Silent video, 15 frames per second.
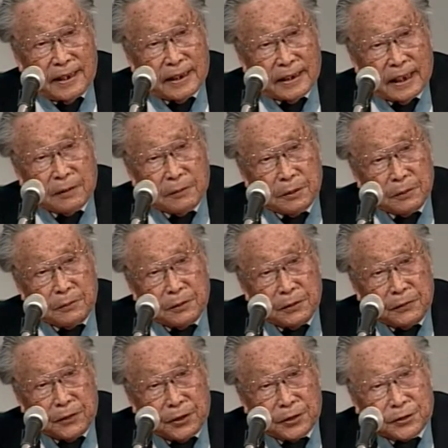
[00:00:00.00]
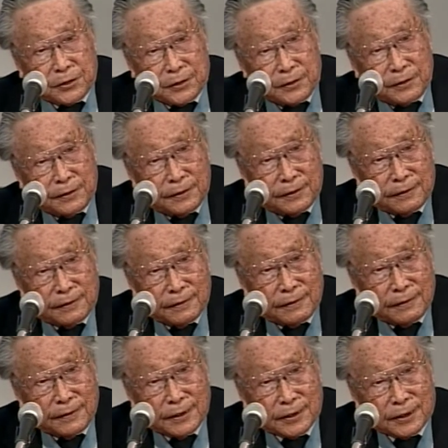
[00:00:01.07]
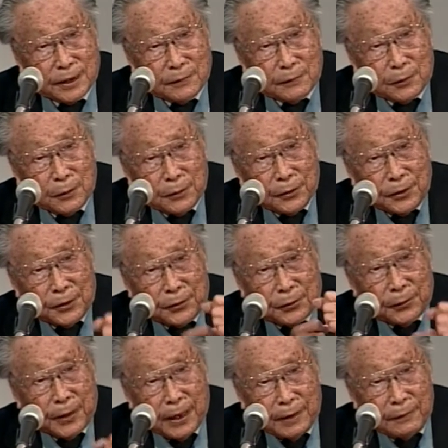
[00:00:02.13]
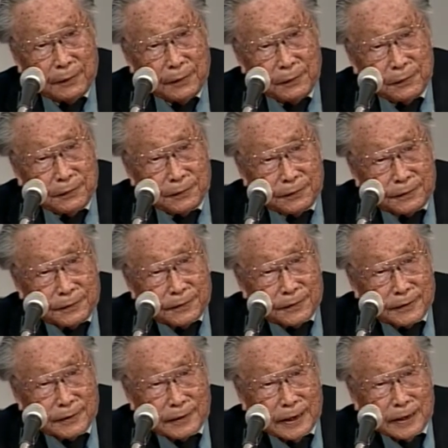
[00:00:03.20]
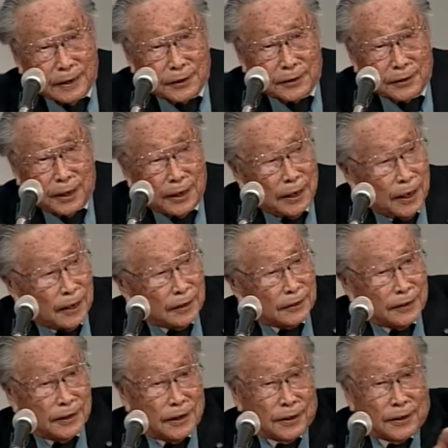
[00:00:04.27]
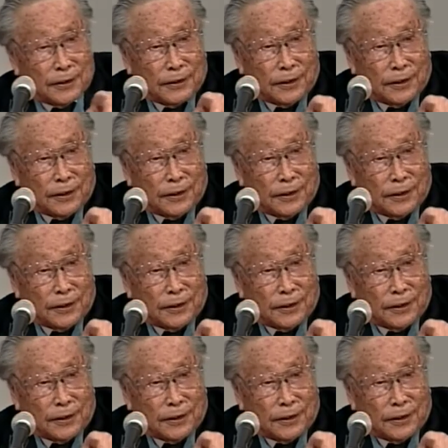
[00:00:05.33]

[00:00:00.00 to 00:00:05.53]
And I would reverse, instead of going this way, I would stand the side, I see the